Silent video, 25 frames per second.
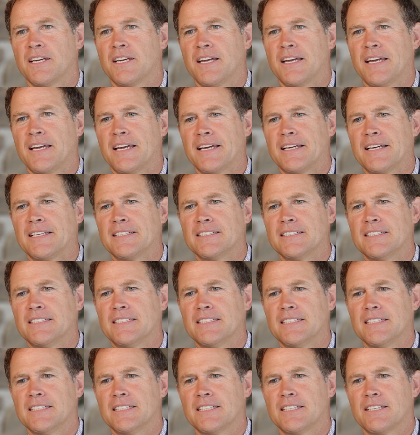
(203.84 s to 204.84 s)

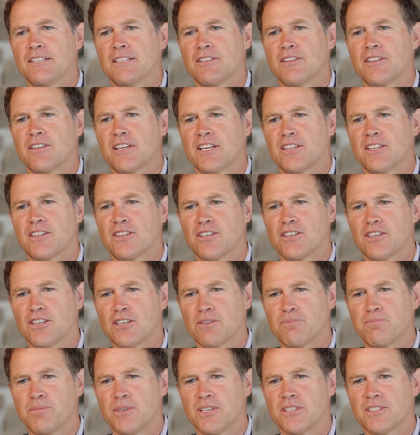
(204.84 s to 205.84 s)
and that
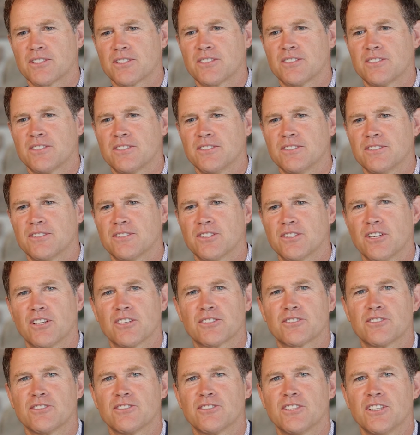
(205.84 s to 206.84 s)
therapist is
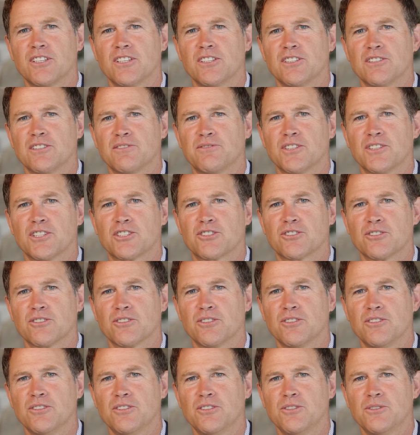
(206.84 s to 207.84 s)
Dr. Dahlia
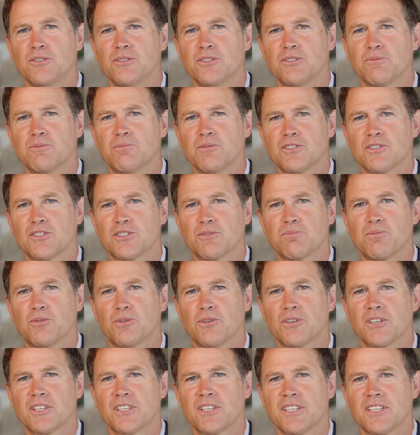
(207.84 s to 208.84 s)
Fisher, who has been
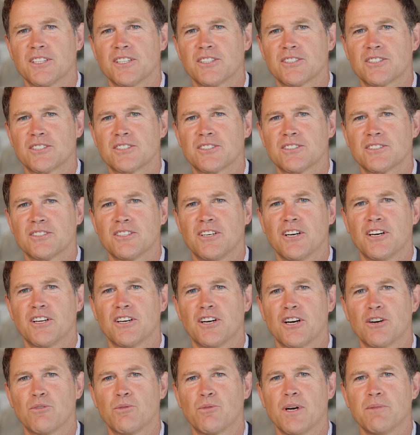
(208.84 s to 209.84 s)
supporting us on
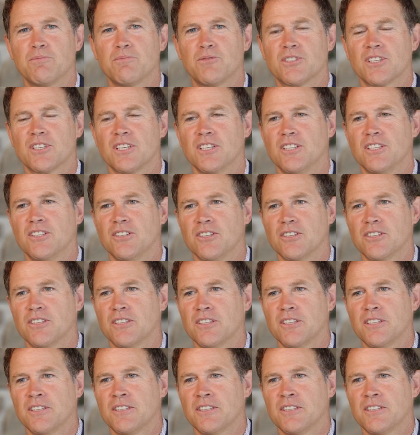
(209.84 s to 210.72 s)
our website here.